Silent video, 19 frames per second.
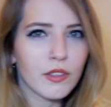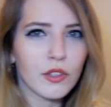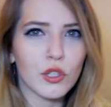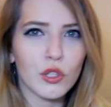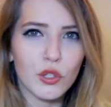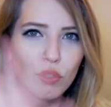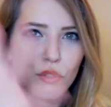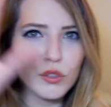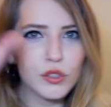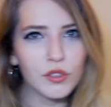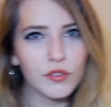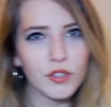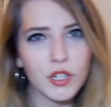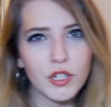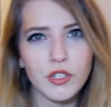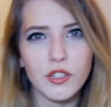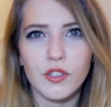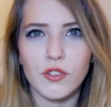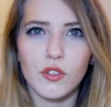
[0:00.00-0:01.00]
and the
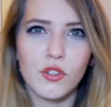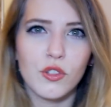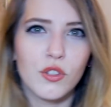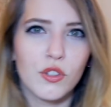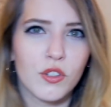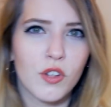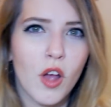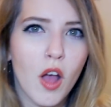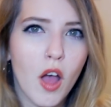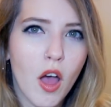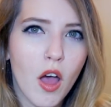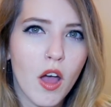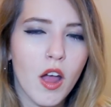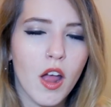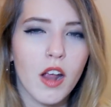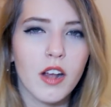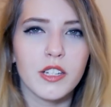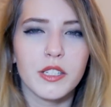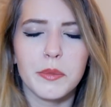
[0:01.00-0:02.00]
universe and
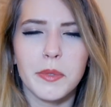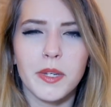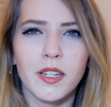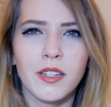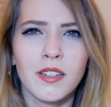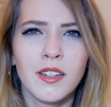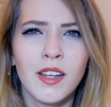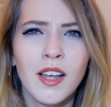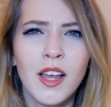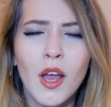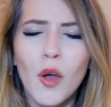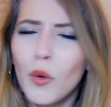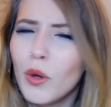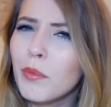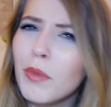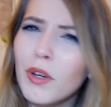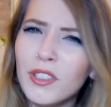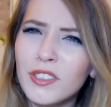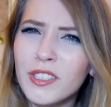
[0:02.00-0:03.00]
stars, but
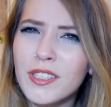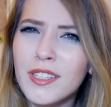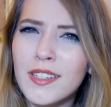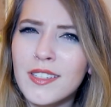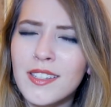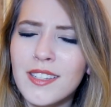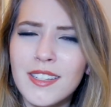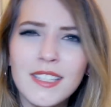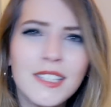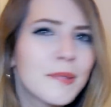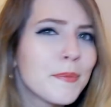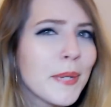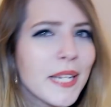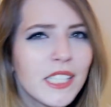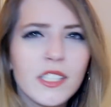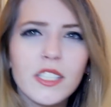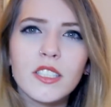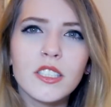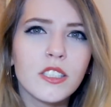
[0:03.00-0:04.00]
when Mulder does it, he's
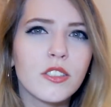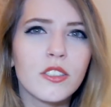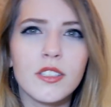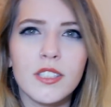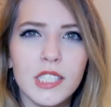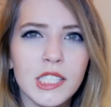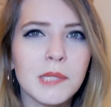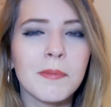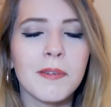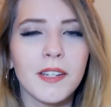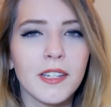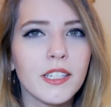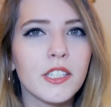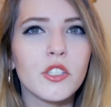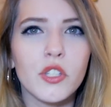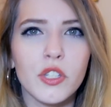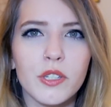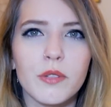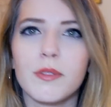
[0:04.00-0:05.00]
basically just
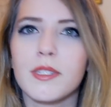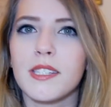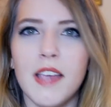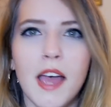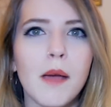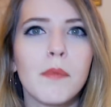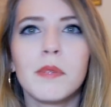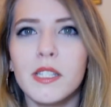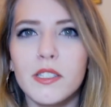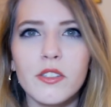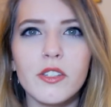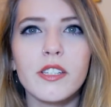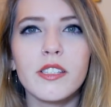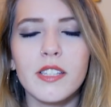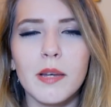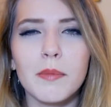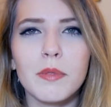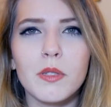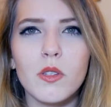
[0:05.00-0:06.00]
explaining to you what's happening during
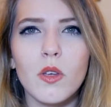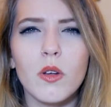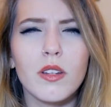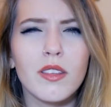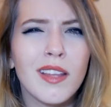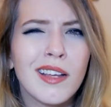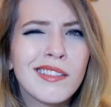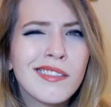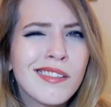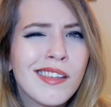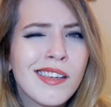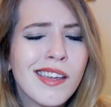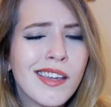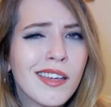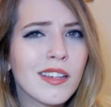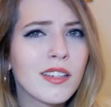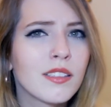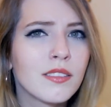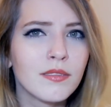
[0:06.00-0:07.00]
the episode, and that's
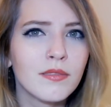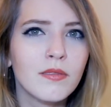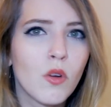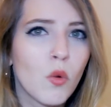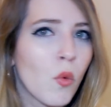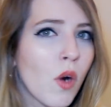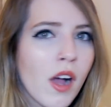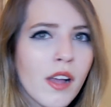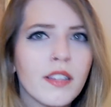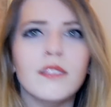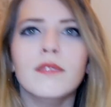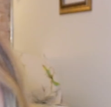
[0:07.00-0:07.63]
like, why?